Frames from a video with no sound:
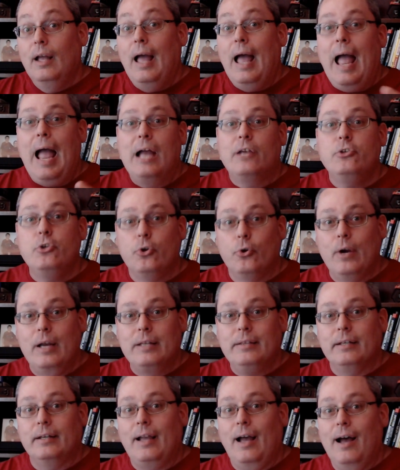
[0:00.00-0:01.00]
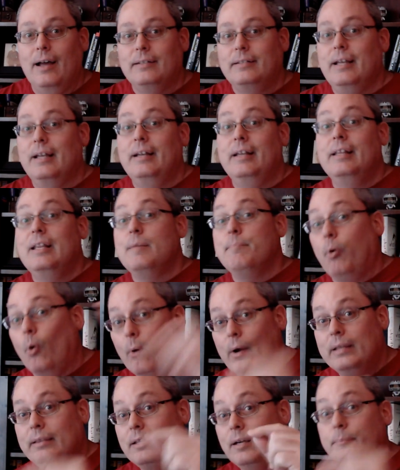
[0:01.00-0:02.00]
as you create the content and then
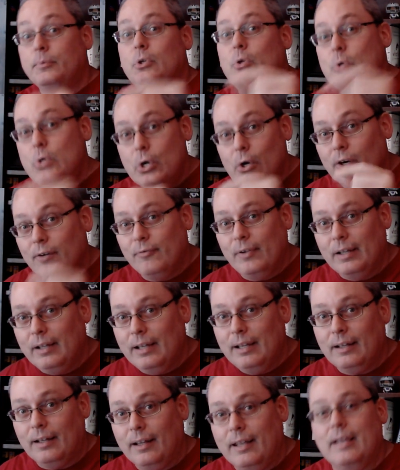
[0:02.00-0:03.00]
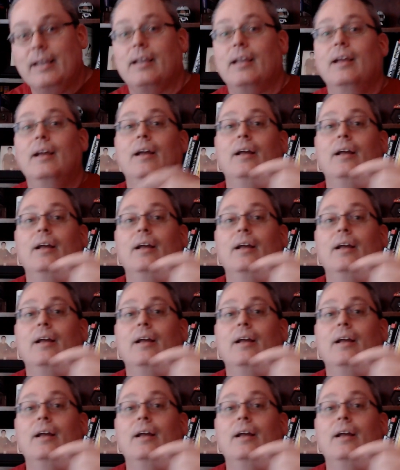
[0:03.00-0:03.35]
point them to your affiliate link.